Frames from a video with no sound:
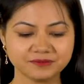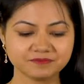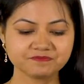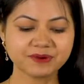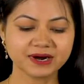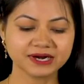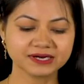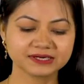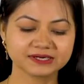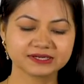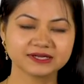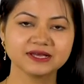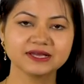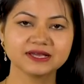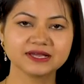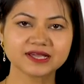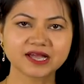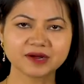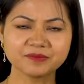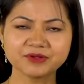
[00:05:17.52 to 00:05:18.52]
But
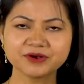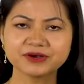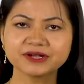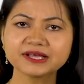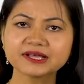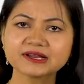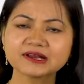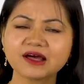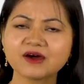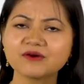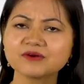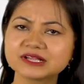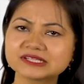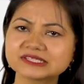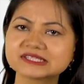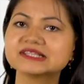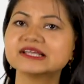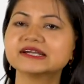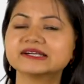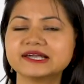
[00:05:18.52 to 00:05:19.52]
community cloud
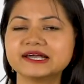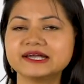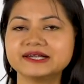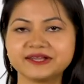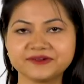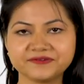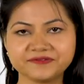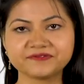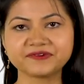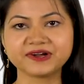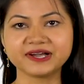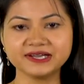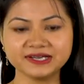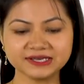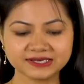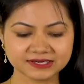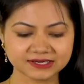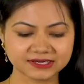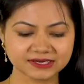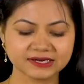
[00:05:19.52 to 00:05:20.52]
is little
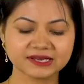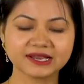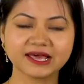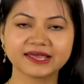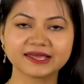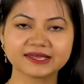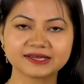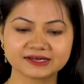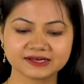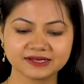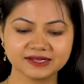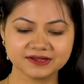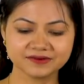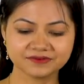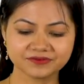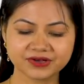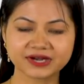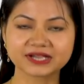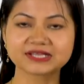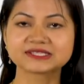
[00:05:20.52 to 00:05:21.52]
different. Like
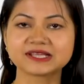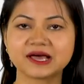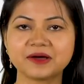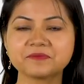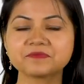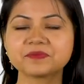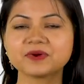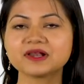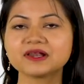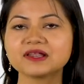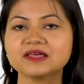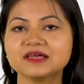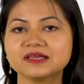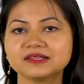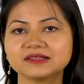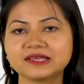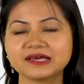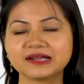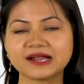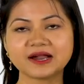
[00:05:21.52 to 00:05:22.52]
for example,
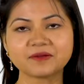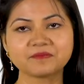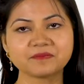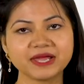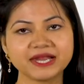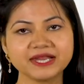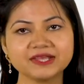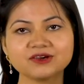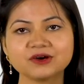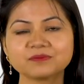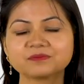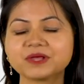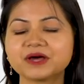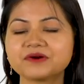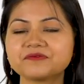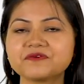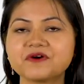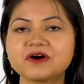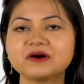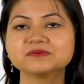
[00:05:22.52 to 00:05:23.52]
there are many of
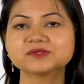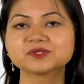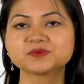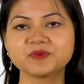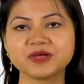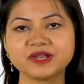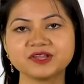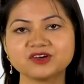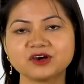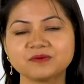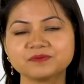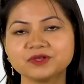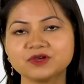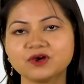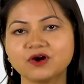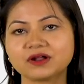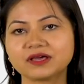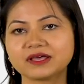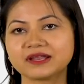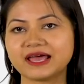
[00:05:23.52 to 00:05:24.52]
the firms, many of the
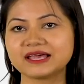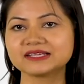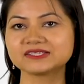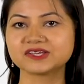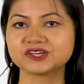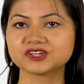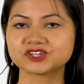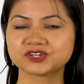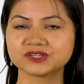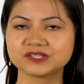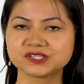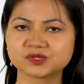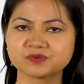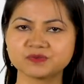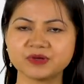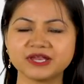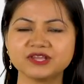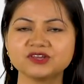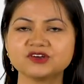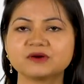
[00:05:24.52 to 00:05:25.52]
organizations,
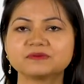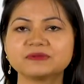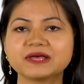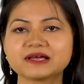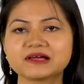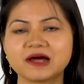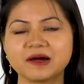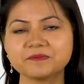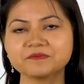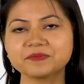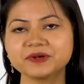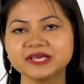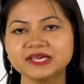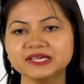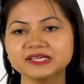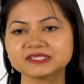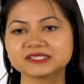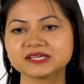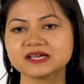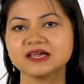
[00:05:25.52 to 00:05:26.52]
many of the
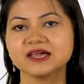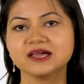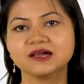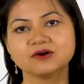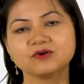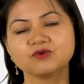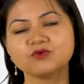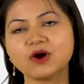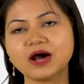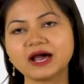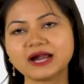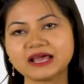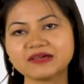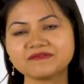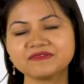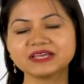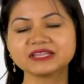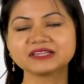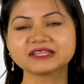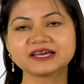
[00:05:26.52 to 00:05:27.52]
companies who are
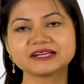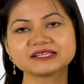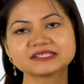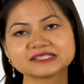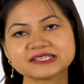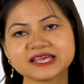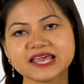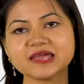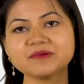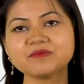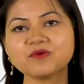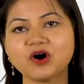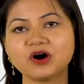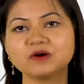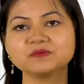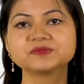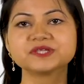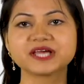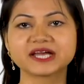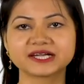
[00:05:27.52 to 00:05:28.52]
having their same
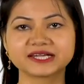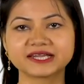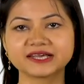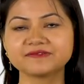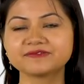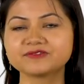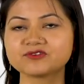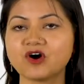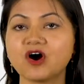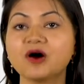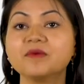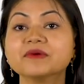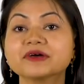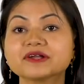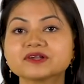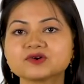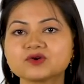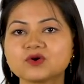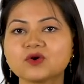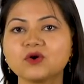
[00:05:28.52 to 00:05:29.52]
objective,
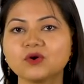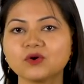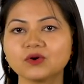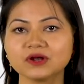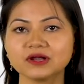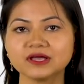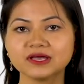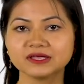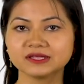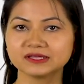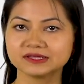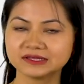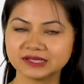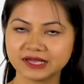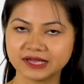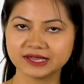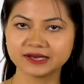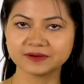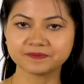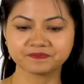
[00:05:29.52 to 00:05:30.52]
common goal,
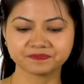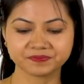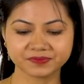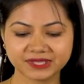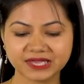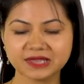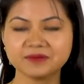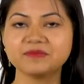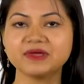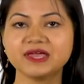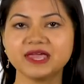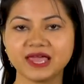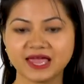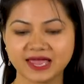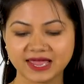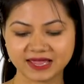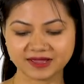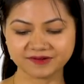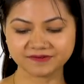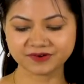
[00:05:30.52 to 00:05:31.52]
then they may
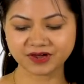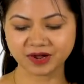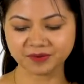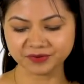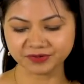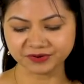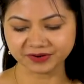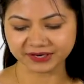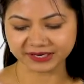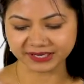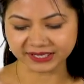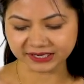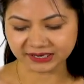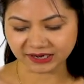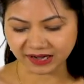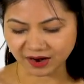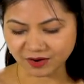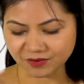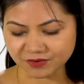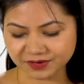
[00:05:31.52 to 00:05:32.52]
have community
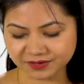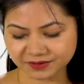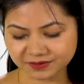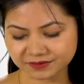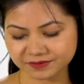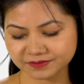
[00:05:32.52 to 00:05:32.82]
cloud.